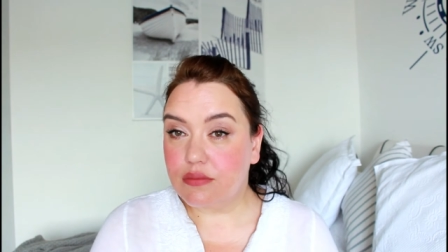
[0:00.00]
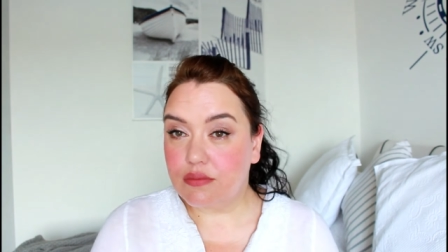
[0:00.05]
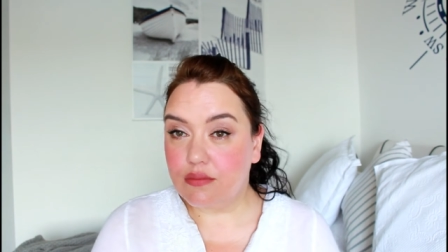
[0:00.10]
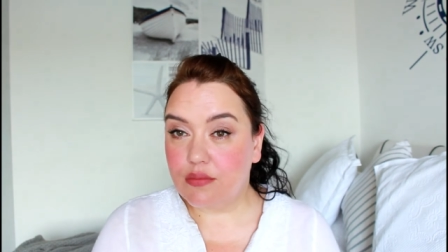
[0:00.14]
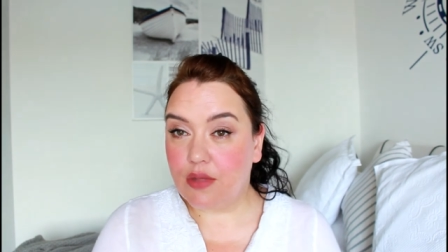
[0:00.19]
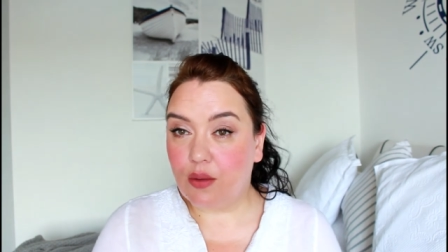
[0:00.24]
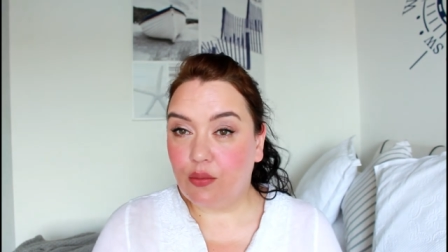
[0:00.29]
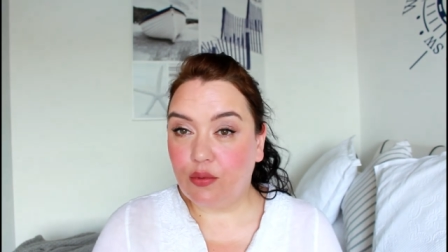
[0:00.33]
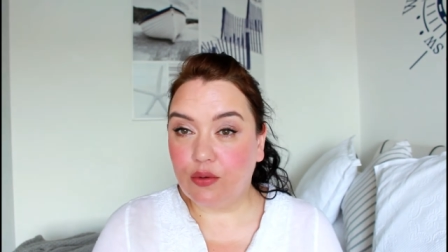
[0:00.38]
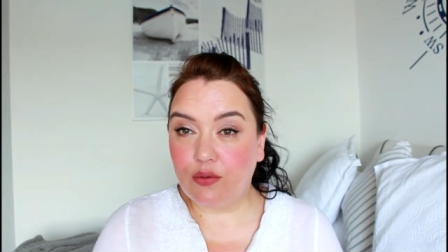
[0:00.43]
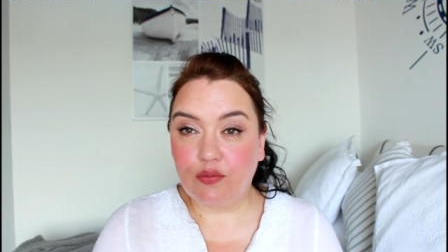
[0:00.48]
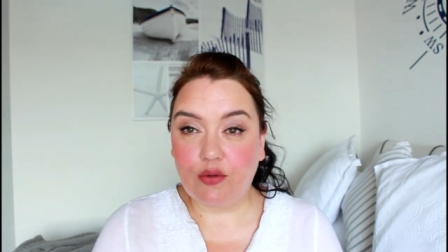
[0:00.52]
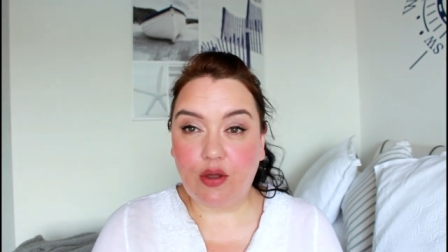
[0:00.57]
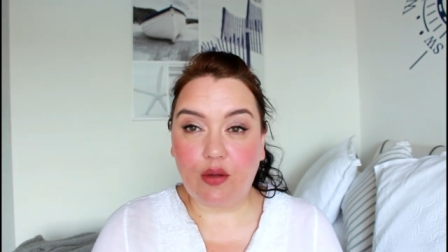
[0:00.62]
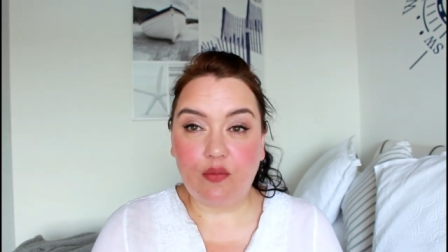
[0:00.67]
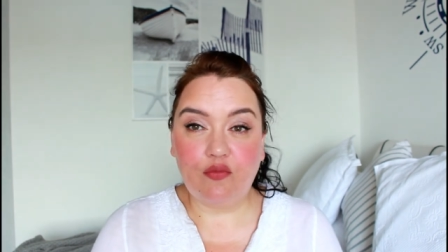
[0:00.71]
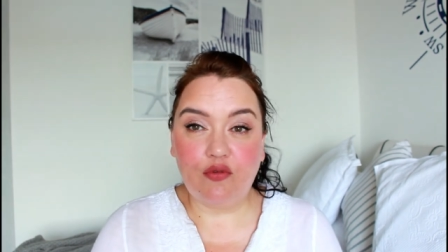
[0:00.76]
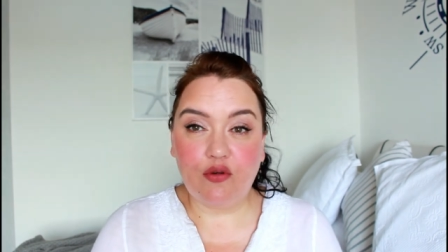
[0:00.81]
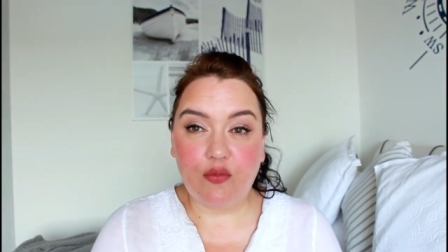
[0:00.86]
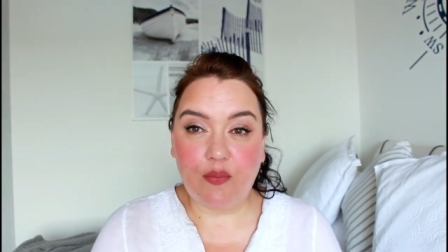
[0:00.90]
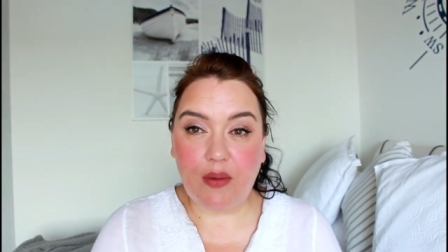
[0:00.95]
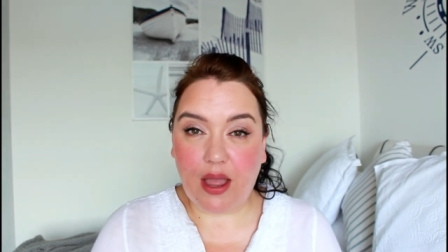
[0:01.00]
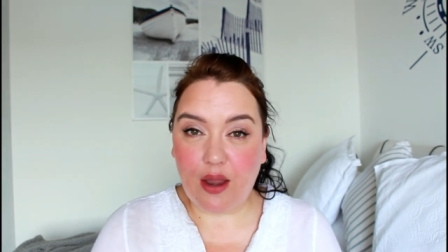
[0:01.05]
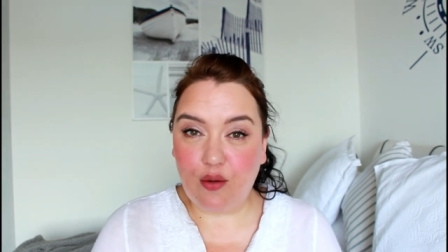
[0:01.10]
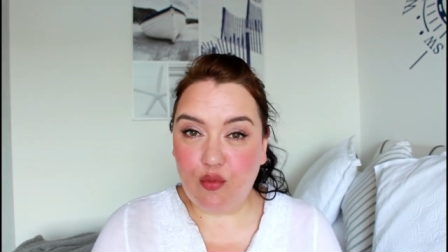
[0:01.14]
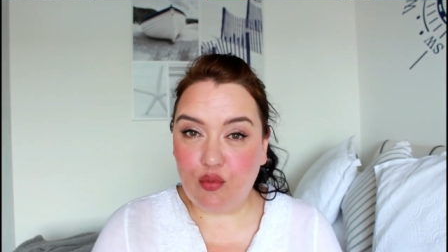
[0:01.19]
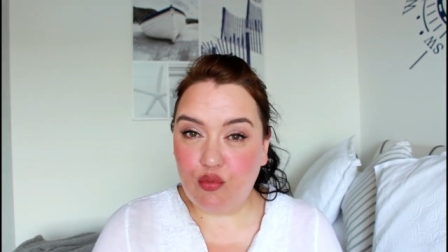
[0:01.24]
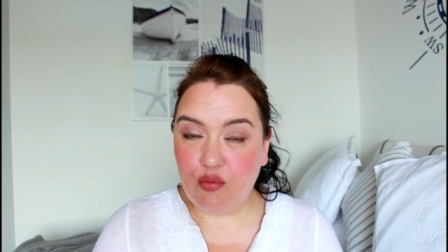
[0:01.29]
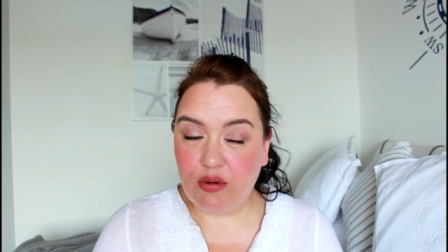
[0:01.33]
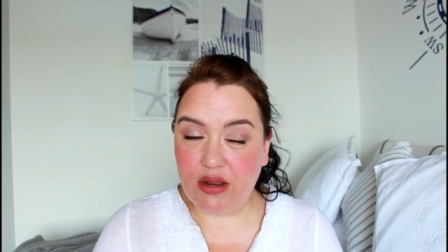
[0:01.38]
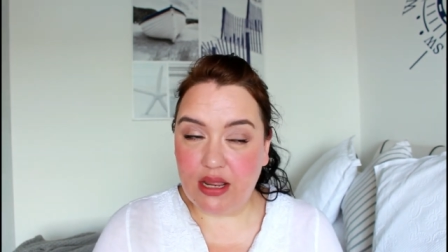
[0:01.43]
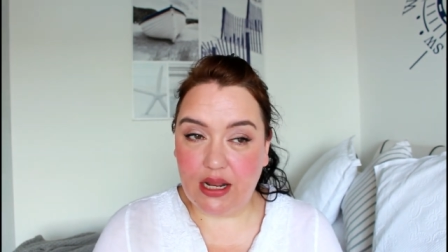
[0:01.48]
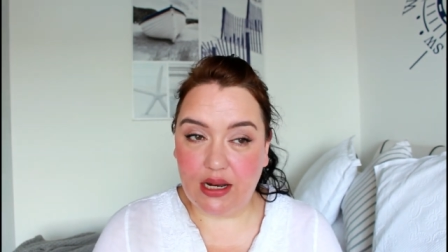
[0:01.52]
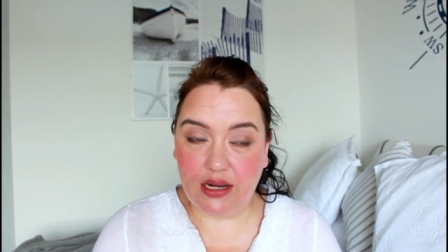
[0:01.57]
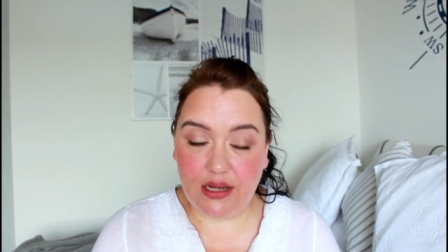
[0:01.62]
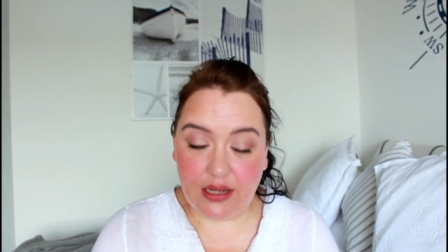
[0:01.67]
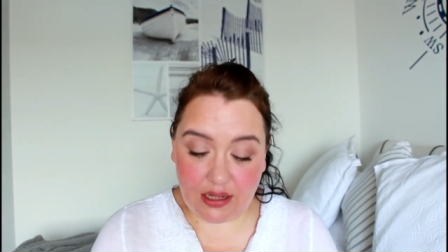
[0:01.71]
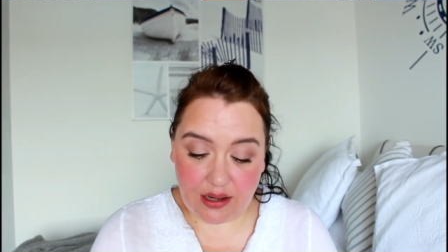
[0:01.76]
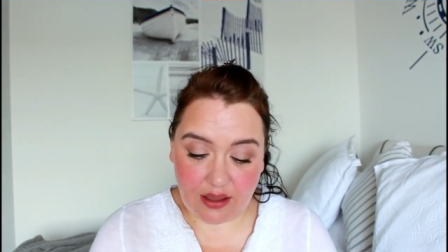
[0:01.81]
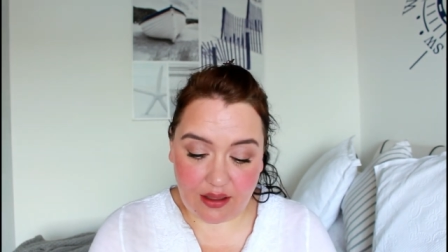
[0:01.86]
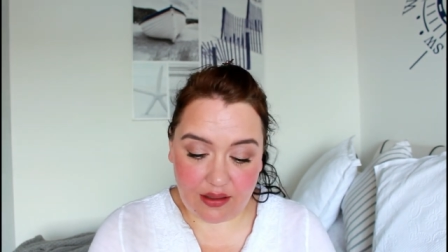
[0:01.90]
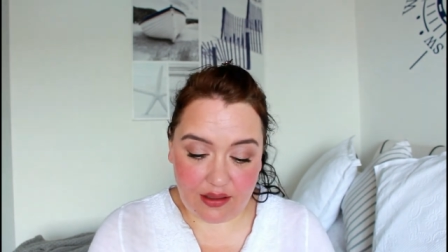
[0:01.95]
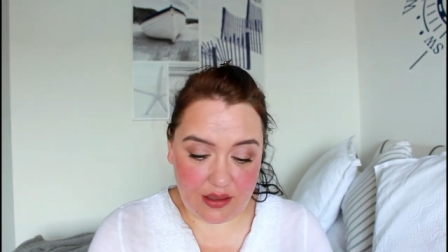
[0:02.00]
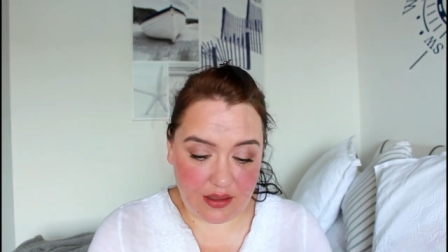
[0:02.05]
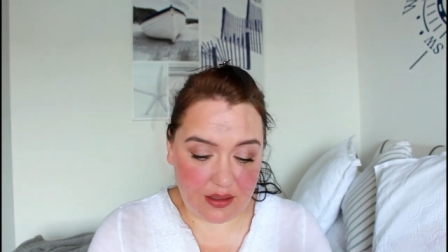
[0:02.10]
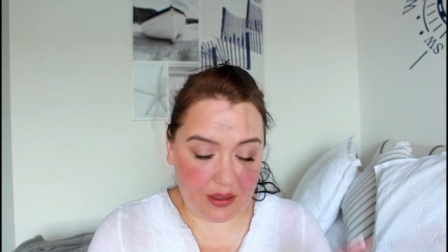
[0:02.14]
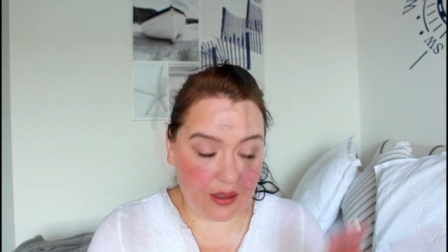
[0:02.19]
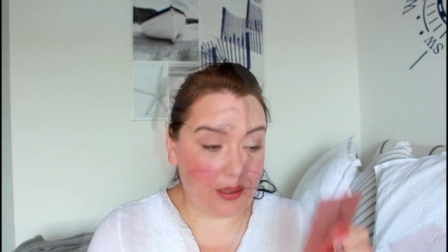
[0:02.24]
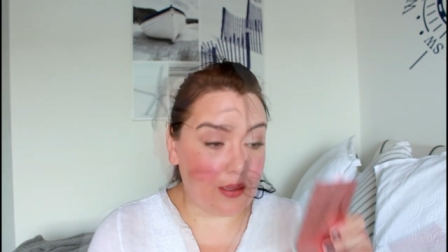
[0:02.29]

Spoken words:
I would have gone for, but I really like